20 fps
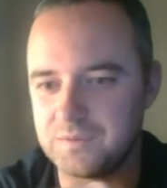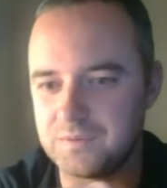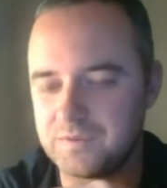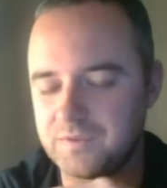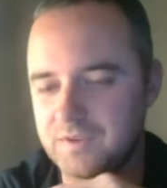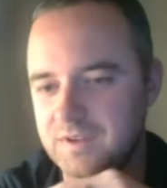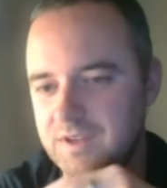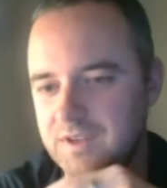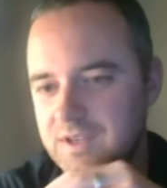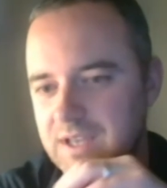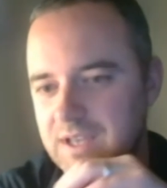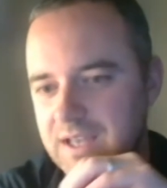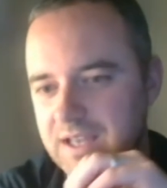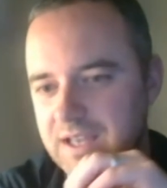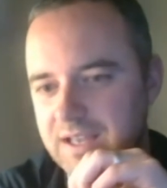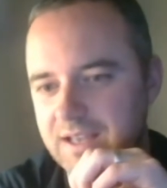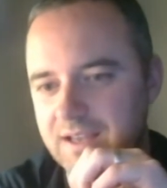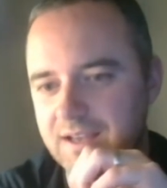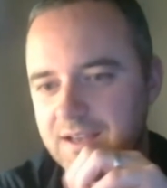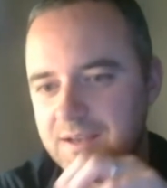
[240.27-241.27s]
for the
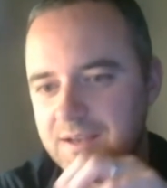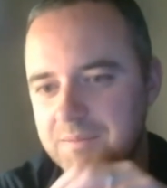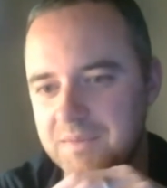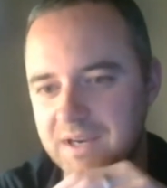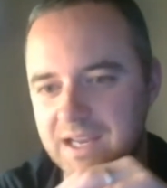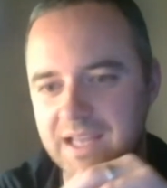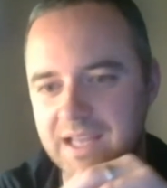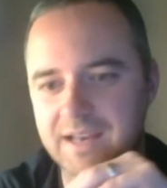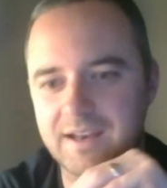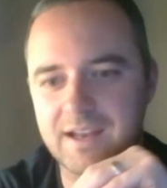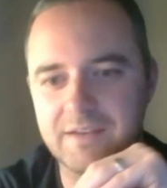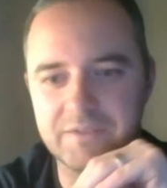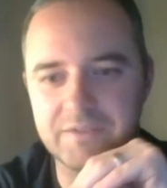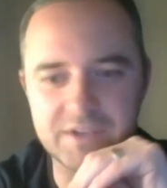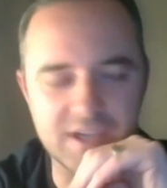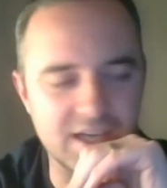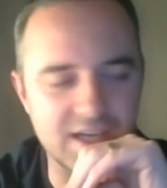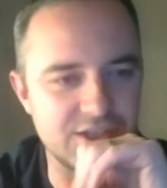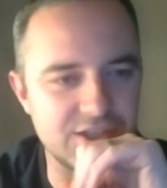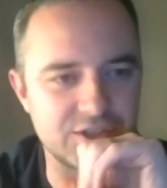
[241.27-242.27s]
um, land
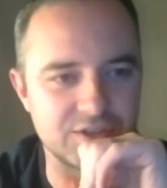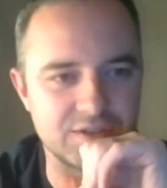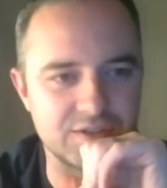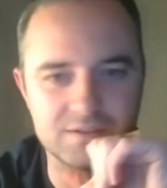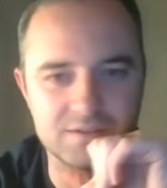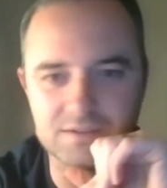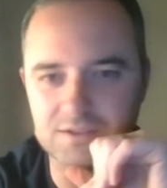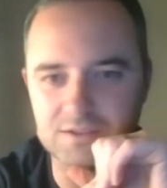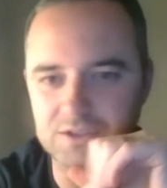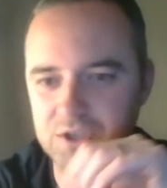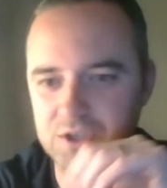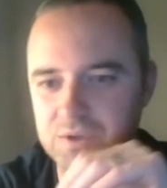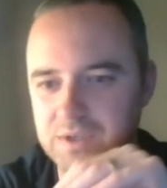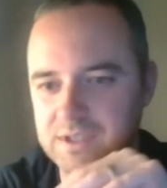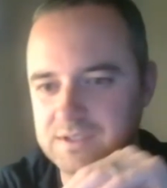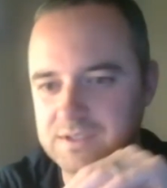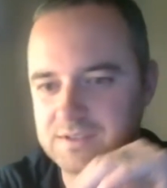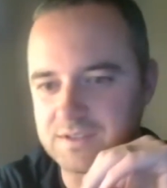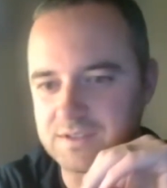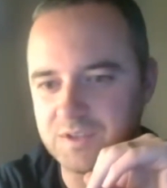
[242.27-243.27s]
navigation
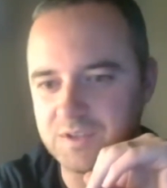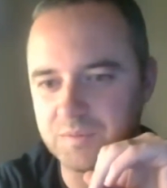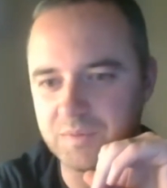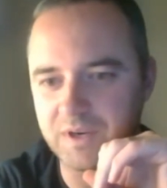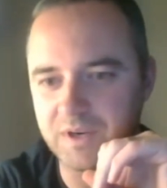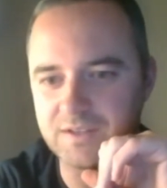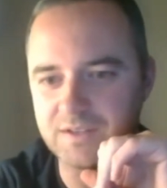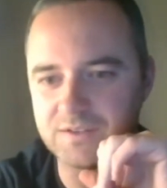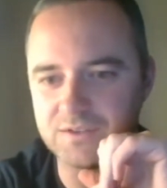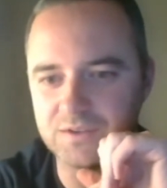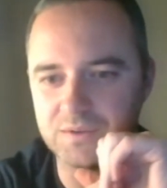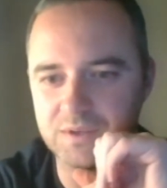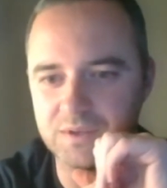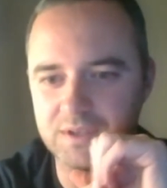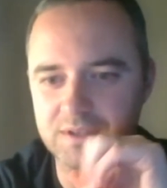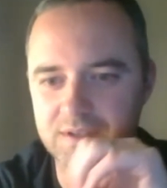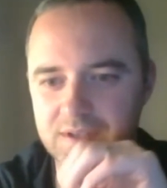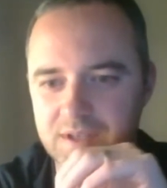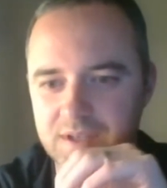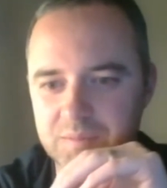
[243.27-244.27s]
units that you might do
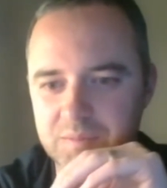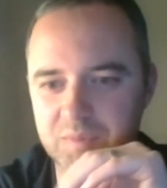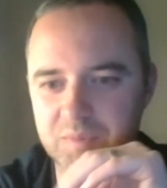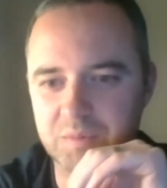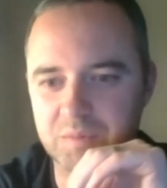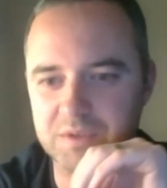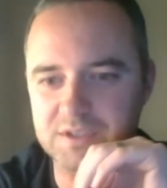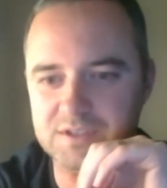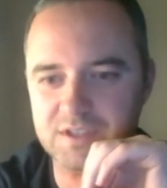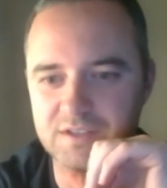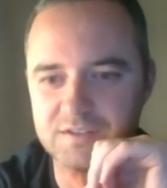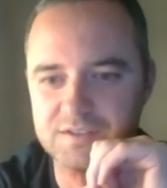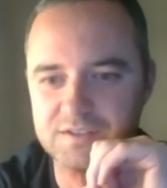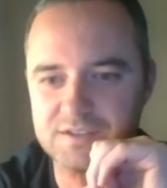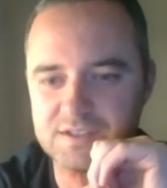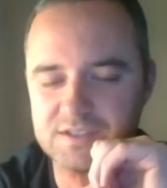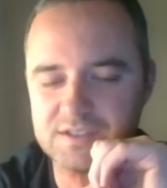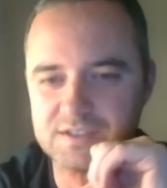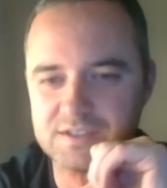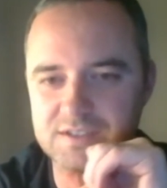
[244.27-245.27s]
in in public
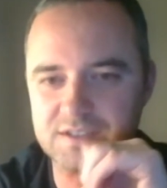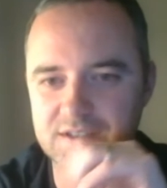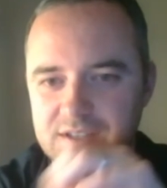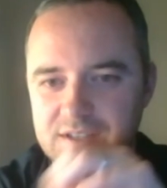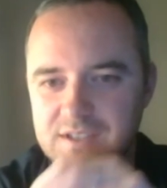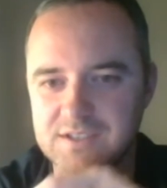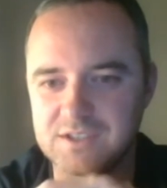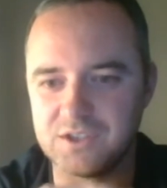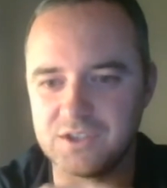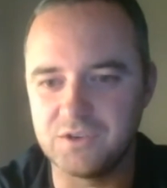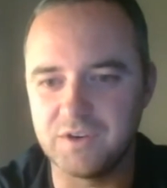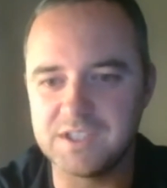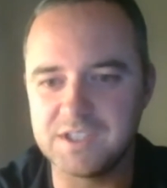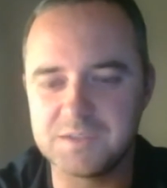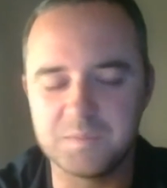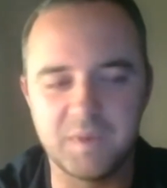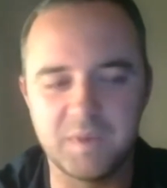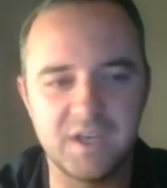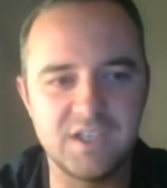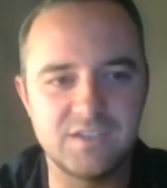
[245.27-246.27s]
services, it's a it's a
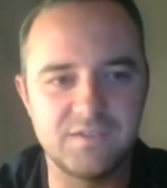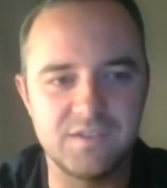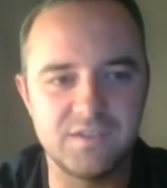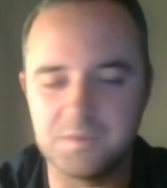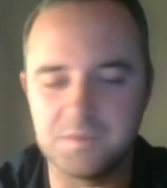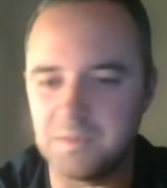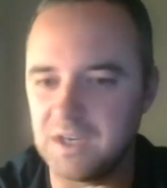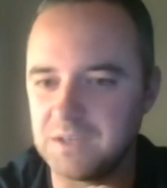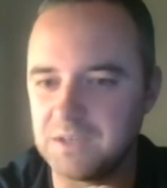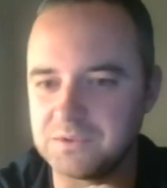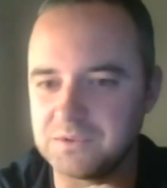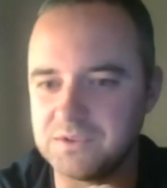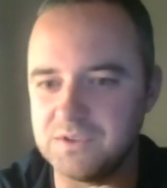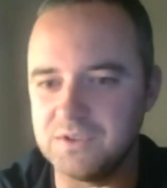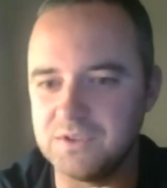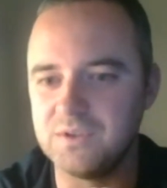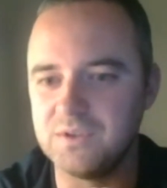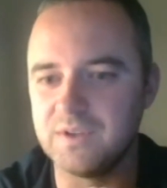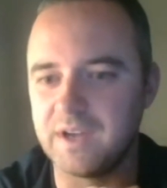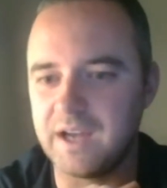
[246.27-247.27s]
great space for you to be able to
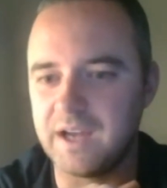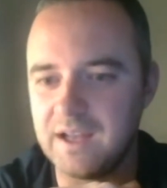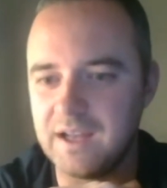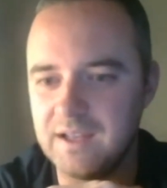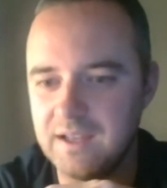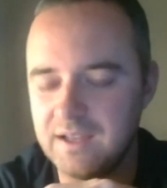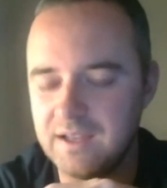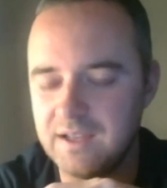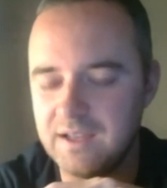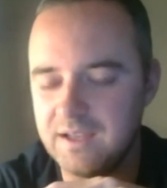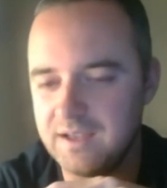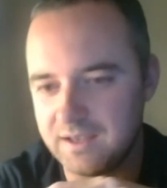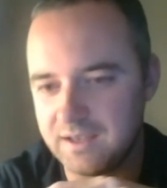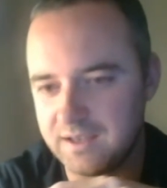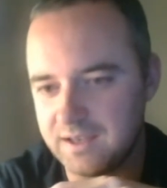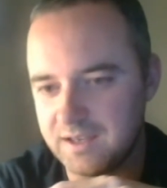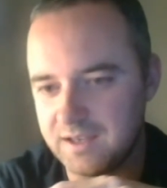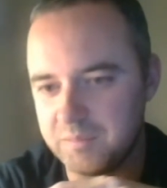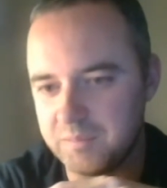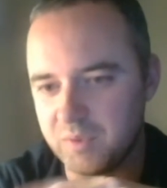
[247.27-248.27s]
do that.
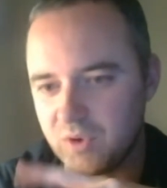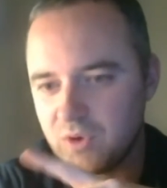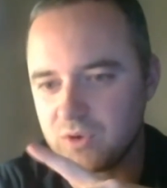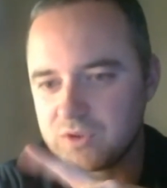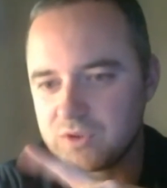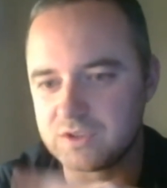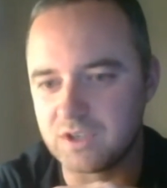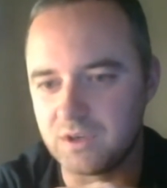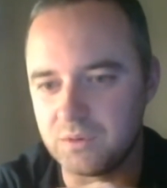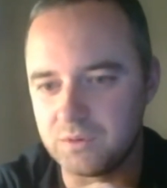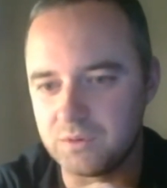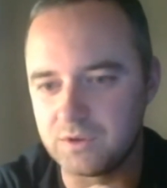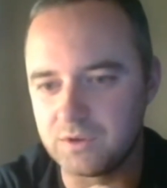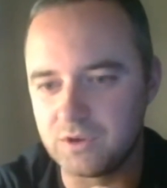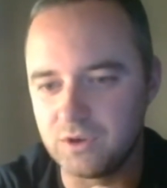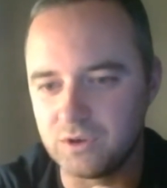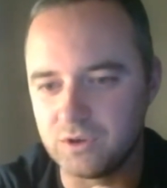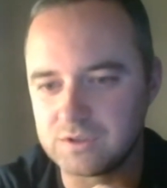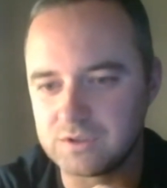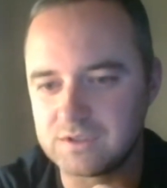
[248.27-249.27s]
Uh, but also
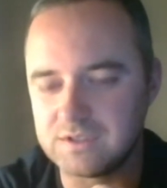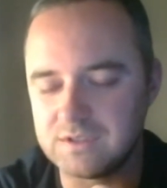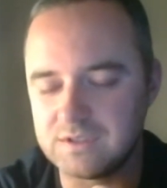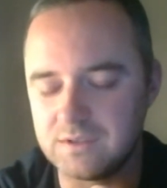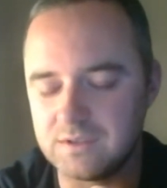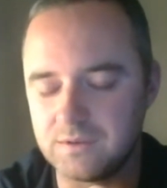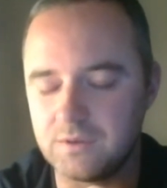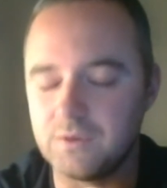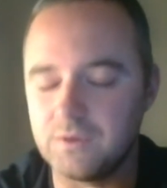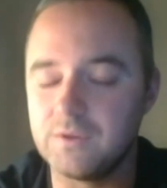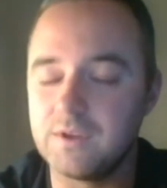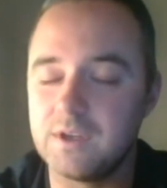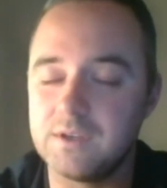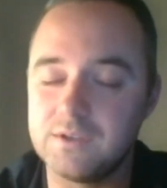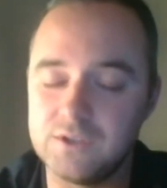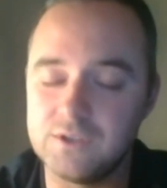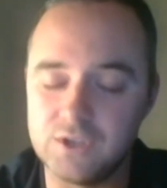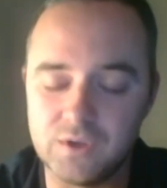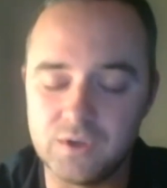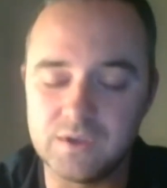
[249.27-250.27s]
other courses, other
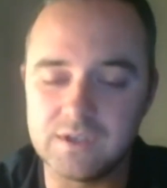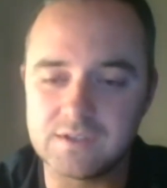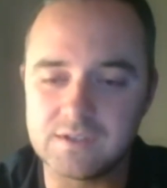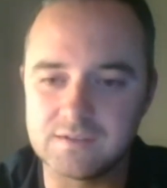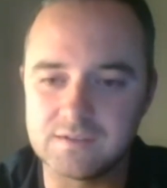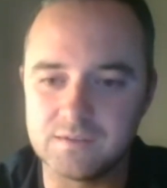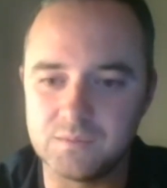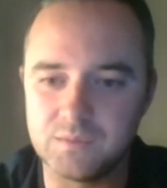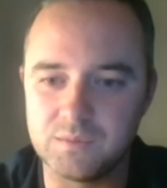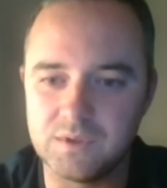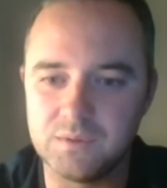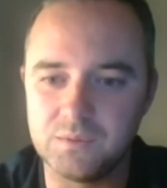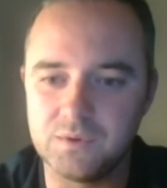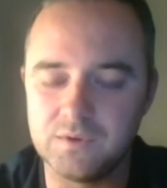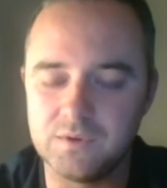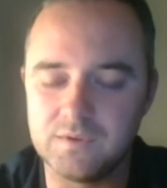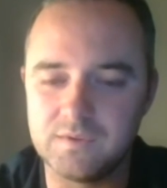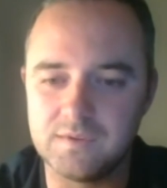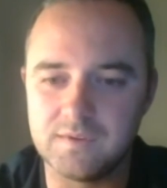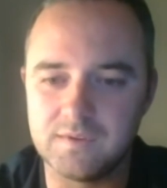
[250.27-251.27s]
units that we
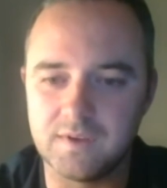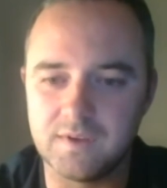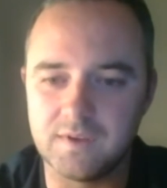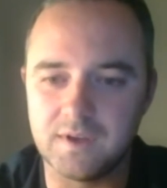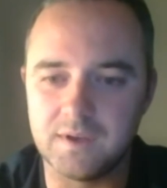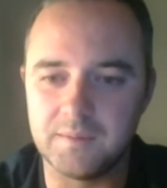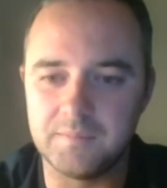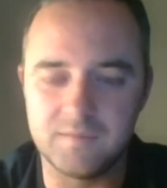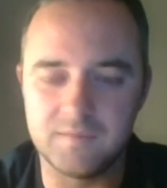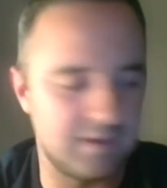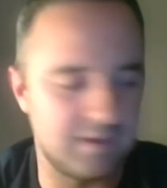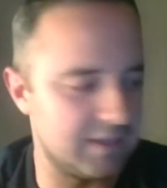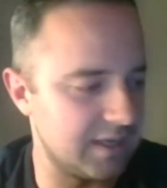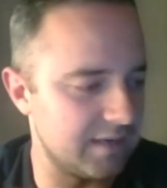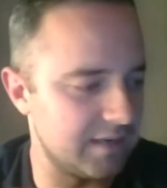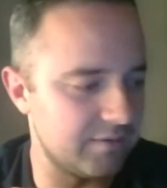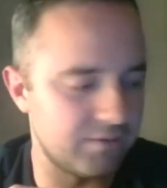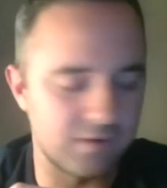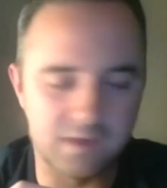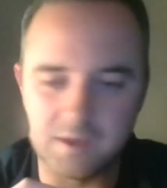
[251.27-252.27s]
would um,
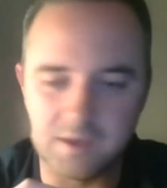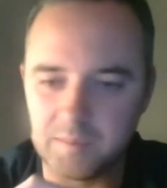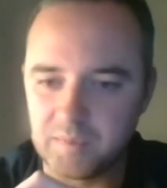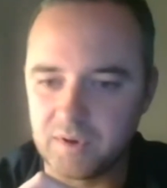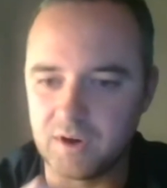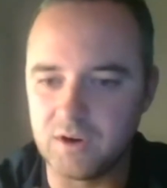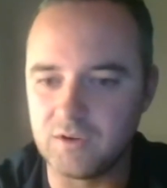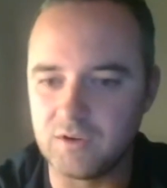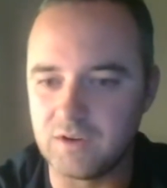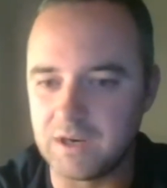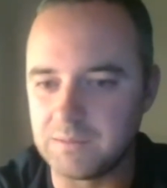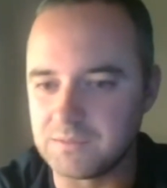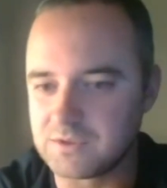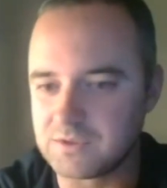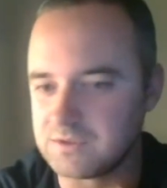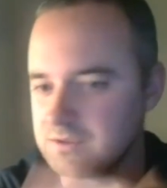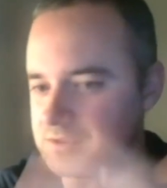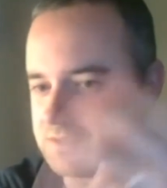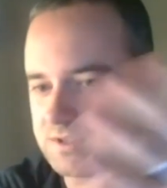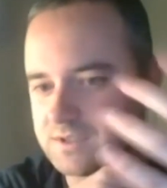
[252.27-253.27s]
deliver in the program,
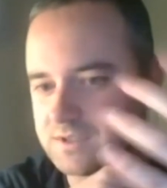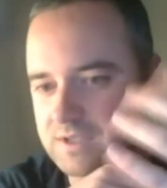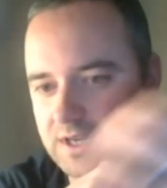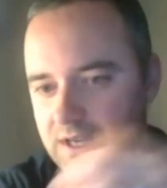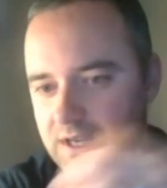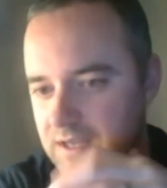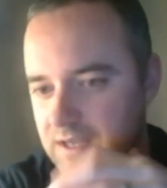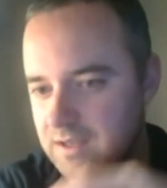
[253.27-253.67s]
such as